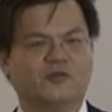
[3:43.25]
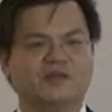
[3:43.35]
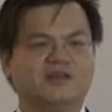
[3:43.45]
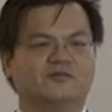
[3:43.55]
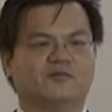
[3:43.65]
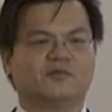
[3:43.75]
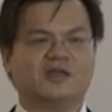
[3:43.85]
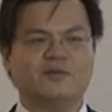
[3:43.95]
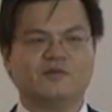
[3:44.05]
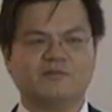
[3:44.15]
So please
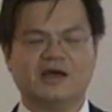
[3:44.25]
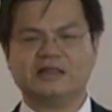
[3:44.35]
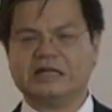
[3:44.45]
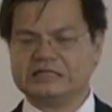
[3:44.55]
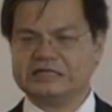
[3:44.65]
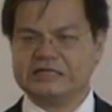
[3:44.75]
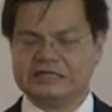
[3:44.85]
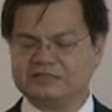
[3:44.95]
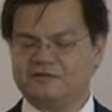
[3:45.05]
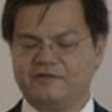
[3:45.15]
keep in mind that
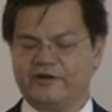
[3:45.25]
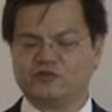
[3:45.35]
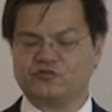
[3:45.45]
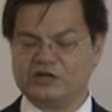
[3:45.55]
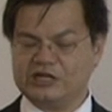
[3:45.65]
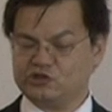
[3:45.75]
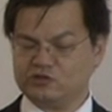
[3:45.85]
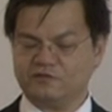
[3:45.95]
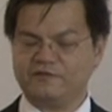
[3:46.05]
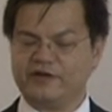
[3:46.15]
it's a very
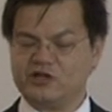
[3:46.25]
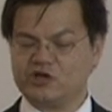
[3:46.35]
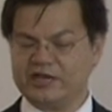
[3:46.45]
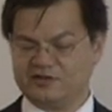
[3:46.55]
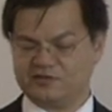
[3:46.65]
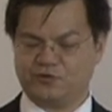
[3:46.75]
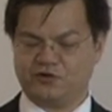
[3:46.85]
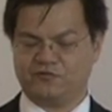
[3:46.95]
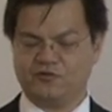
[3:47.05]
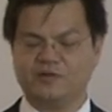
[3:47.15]
traditional, very Chinese
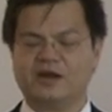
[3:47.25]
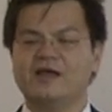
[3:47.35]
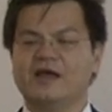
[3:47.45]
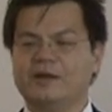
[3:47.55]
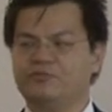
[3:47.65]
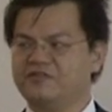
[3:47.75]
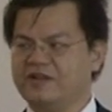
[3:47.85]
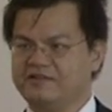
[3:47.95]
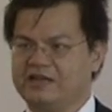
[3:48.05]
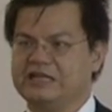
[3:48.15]
point of view, but I'm
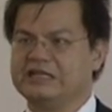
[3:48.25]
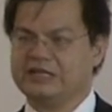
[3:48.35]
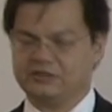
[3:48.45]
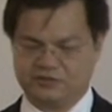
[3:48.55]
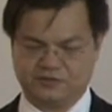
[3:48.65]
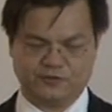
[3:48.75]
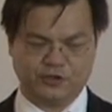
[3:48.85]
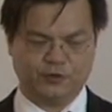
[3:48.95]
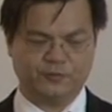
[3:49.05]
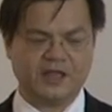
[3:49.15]
presenting it in English
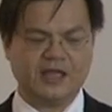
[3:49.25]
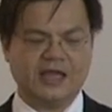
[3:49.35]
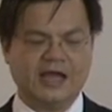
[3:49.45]
for you.